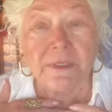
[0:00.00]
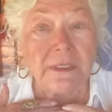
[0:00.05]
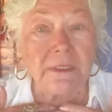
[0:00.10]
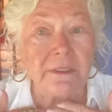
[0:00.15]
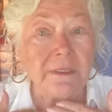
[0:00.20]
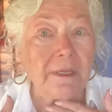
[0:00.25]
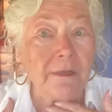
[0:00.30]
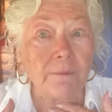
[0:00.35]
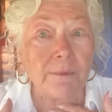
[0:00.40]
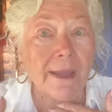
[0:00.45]

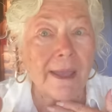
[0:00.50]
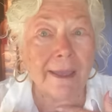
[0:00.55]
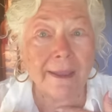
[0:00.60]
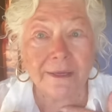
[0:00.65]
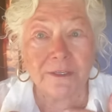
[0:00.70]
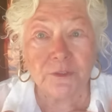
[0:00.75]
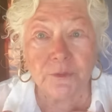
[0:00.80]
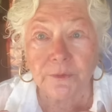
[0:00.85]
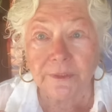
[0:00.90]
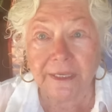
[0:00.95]
You know,
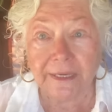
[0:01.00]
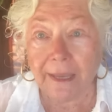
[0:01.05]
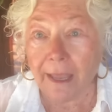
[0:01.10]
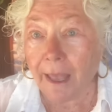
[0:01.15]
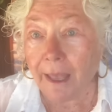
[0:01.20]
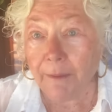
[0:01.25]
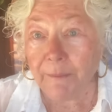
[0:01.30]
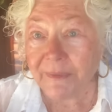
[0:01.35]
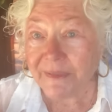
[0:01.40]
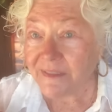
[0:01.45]
actually,
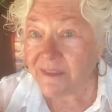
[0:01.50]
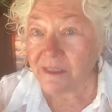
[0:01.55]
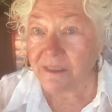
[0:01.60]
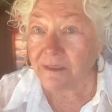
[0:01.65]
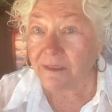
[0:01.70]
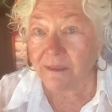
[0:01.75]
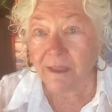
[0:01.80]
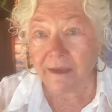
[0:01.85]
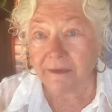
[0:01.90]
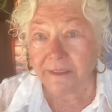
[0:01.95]
I've been
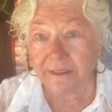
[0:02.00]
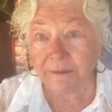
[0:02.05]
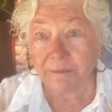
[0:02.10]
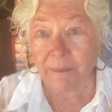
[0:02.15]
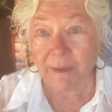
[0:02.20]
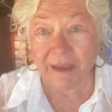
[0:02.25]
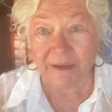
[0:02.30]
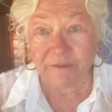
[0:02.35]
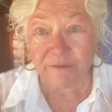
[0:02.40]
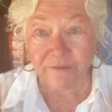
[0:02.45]
slugging
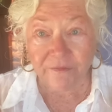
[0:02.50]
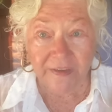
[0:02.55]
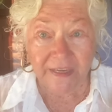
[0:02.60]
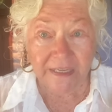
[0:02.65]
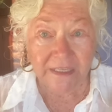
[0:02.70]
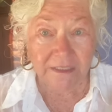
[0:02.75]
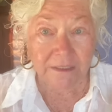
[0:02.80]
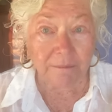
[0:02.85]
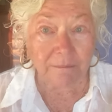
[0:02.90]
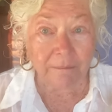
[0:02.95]
my
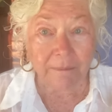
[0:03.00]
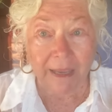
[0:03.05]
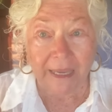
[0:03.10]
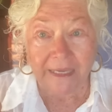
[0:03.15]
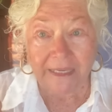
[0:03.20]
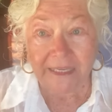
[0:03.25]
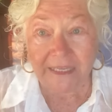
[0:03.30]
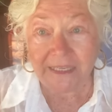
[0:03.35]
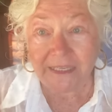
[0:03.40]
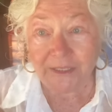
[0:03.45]
feet, my
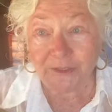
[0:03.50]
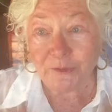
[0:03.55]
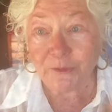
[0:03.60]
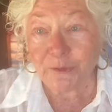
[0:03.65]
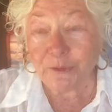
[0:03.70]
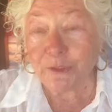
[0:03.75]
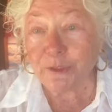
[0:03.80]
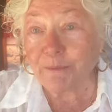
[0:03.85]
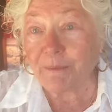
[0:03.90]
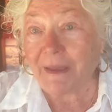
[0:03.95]

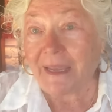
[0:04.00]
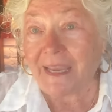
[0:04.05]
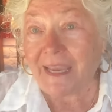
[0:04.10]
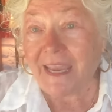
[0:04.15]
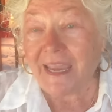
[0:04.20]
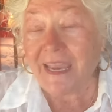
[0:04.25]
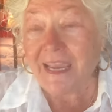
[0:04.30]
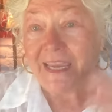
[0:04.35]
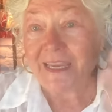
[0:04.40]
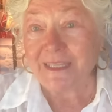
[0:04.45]
heels, my
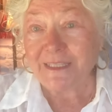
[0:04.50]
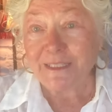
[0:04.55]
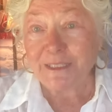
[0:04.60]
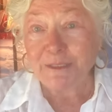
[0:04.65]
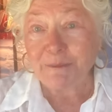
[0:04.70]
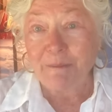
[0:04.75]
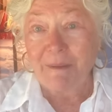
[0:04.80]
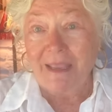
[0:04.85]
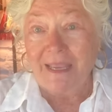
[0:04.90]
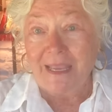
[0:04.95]

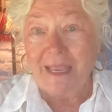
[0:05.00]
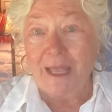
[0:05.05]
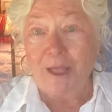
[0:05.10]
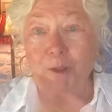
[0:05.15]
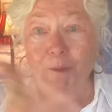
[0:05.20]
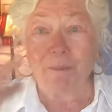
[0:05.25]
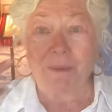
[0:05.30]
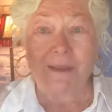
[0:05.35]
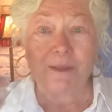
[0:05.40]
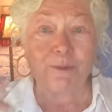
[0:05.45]
hands, my
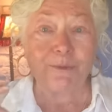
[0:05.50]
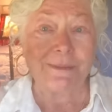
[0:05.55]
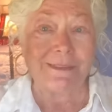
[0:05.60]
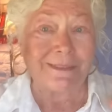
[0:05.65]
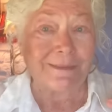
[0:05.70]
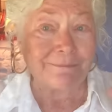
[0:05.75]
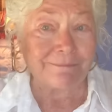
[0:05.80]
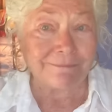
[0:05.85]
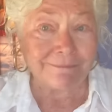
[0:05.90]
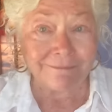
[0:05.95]

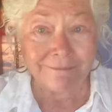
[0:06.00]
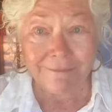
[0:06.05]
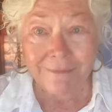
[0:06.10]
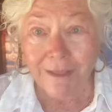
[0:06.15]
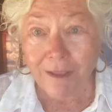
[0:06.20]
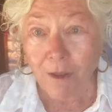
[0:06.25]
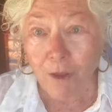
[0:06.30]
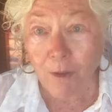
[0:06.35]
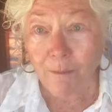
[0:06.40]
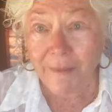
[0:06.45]
elbows,
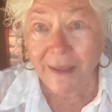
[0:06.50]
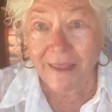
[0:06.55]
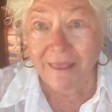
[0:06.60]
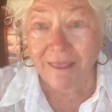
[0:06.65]
all my